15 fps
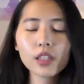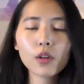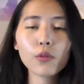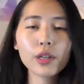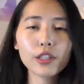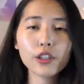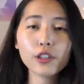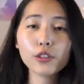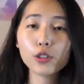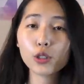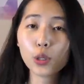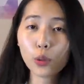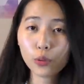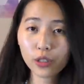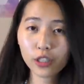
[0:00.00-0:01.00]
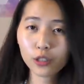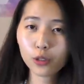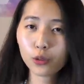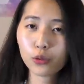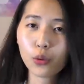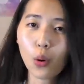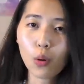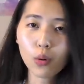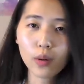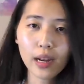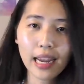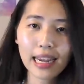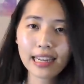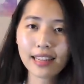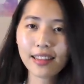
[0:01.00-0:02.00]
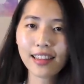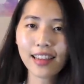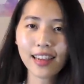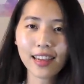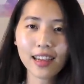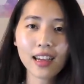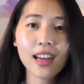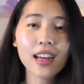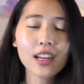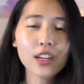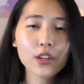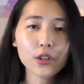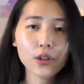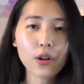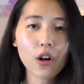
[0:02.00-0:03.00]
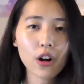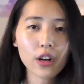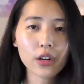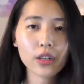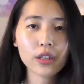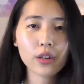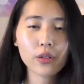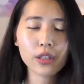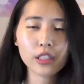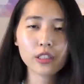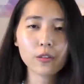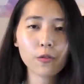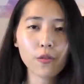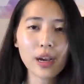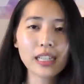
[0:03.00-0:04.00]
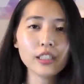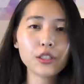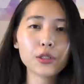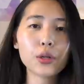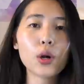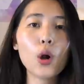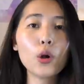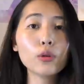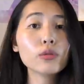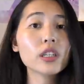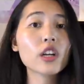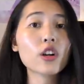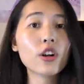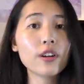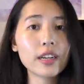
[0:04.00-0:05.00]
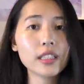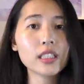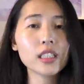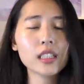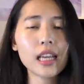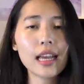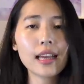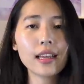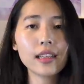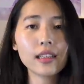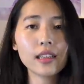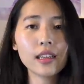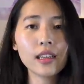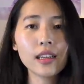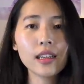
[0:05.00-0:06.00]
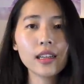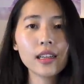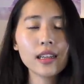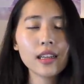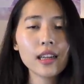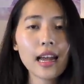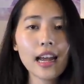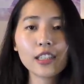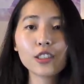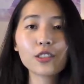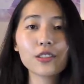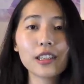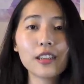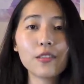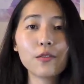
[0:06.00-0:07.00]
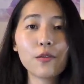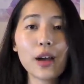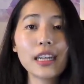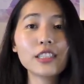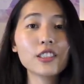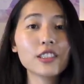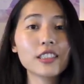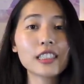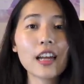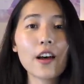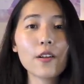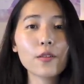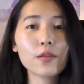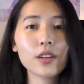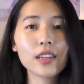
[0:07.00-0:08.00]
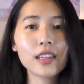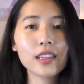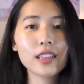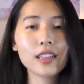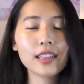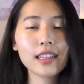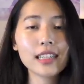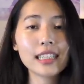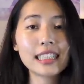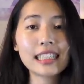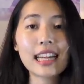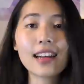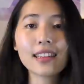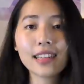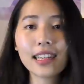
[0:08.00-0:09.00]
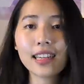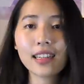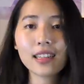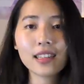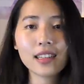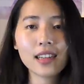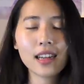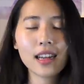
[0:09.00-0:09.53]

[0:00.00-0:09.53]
when you don't control anything, you are going to find your own currents and actually find yourself excelling